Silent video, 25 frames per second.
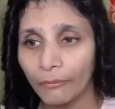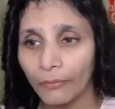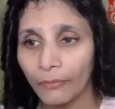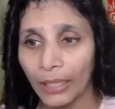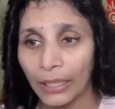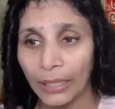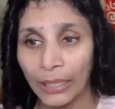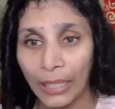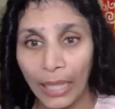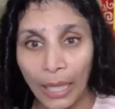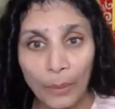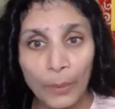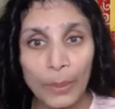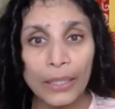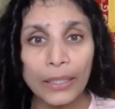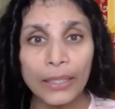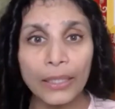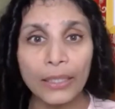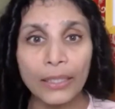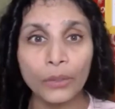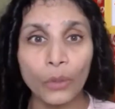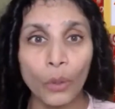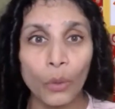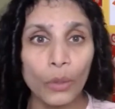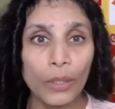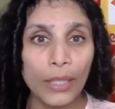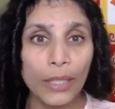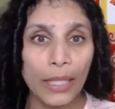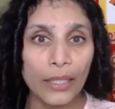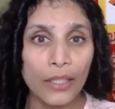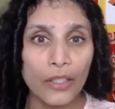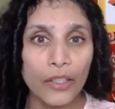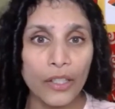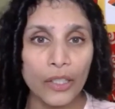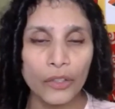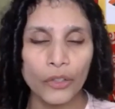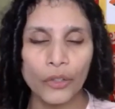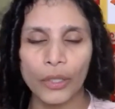allowing this old
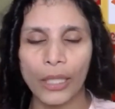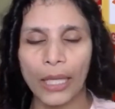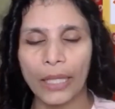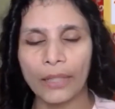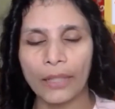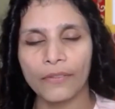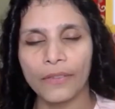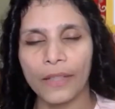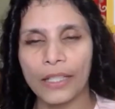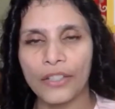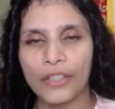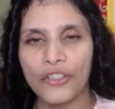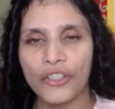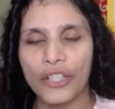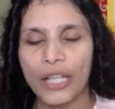energies to get flushed